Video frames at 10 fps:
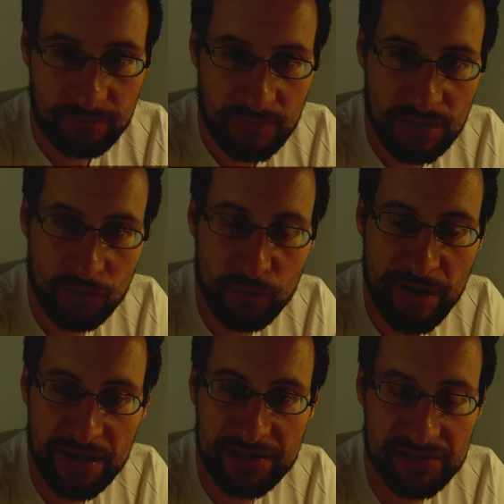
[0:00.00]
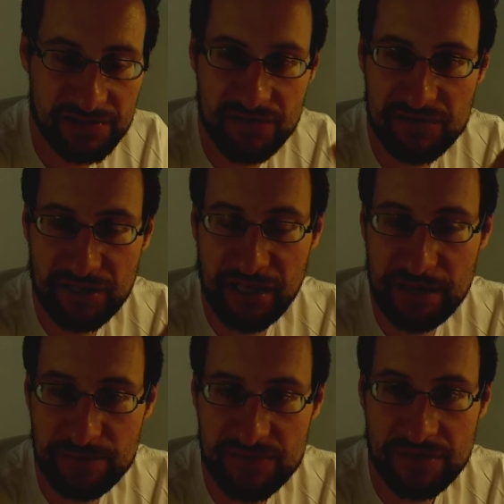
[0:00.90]
who make these
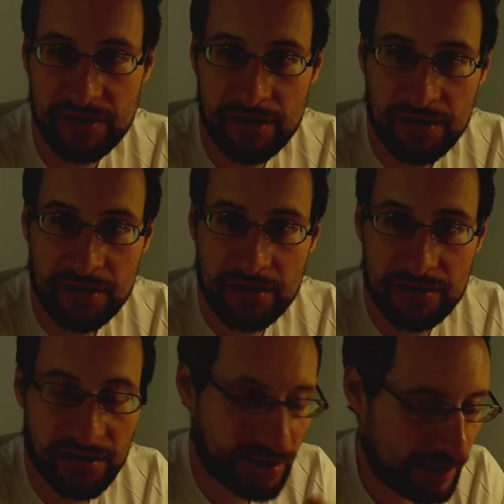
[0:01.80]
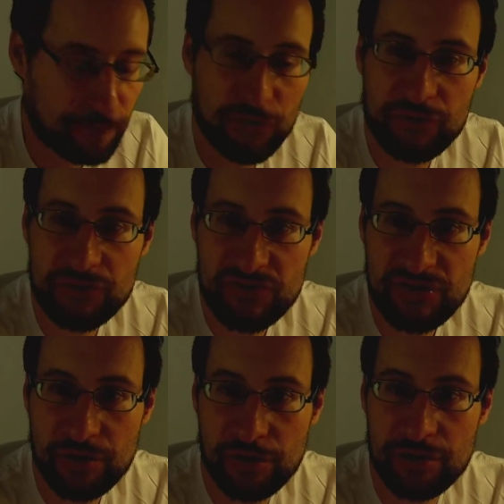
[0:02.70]
claims, I want to
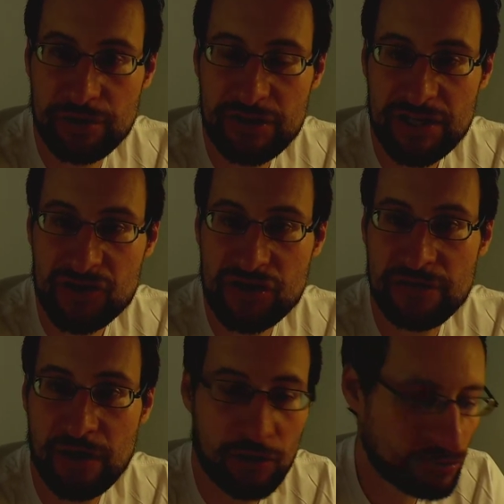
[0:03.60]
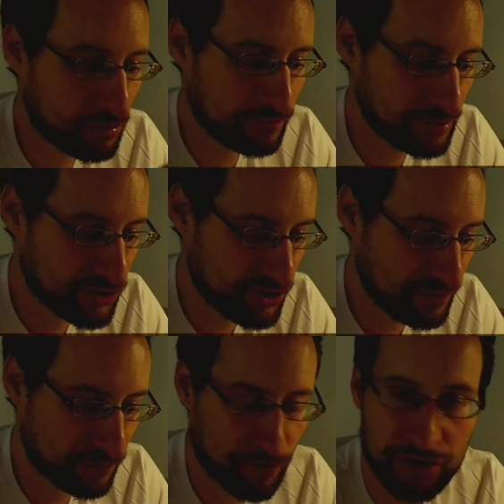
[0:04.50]
see her. Does she, how long will
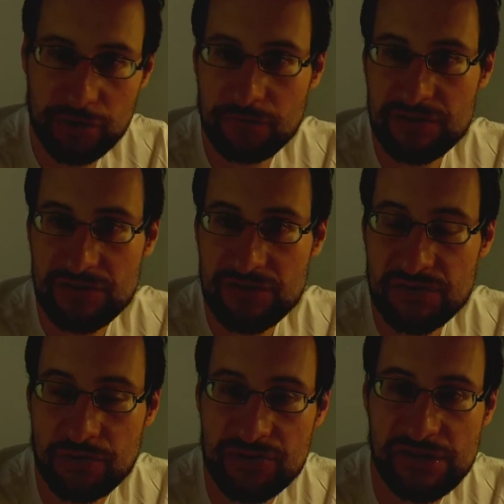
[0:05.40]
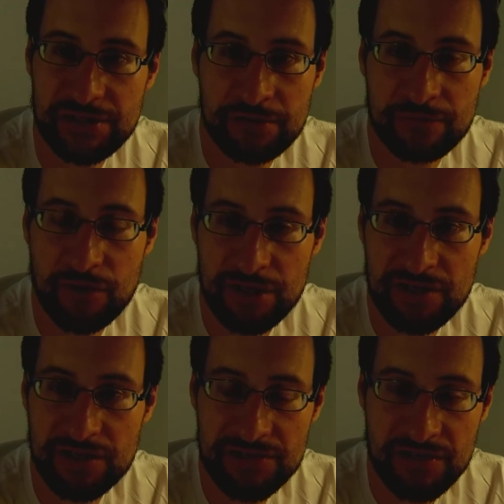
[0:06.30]
she work now with this consulting for
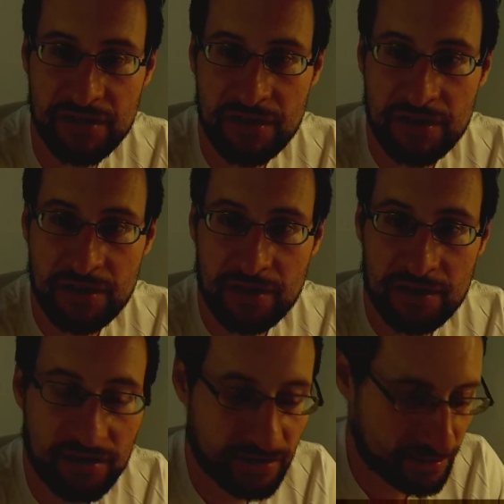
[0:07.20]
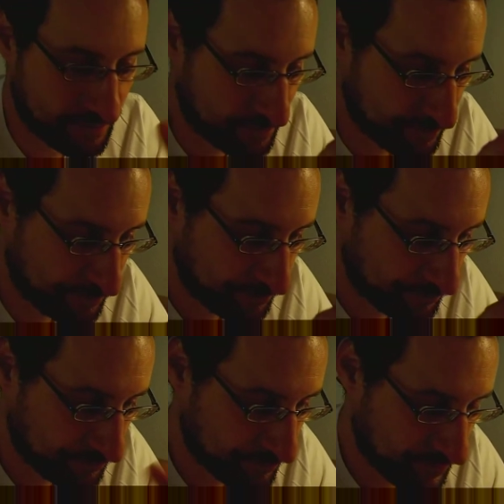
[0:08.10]
Adidas
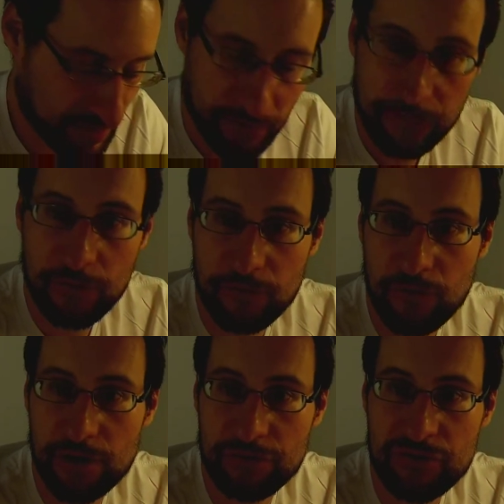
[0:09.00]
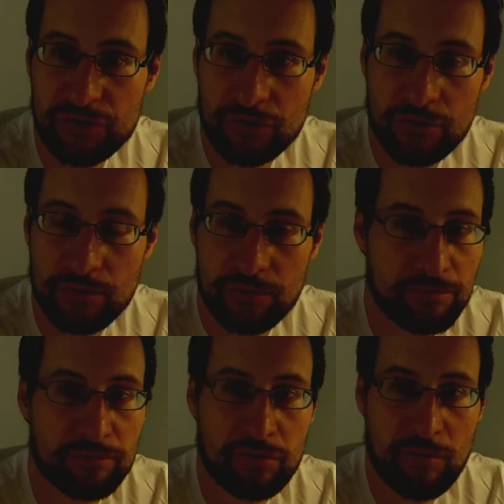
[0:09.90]
for €400?
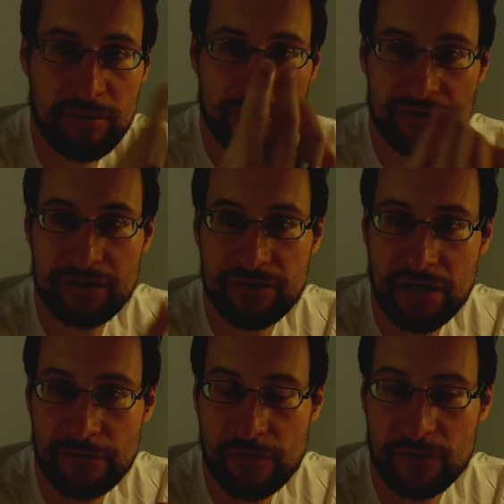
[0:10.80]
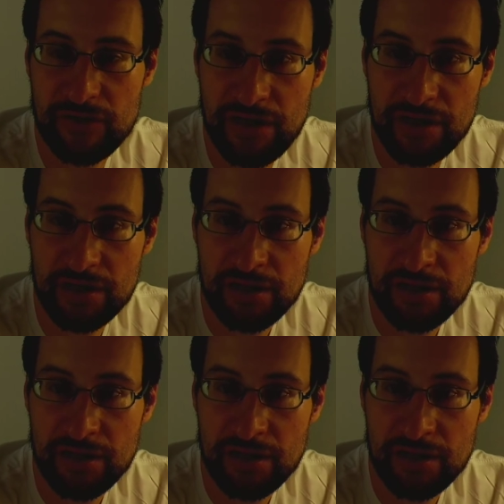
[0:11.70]
Probably not even half of a day.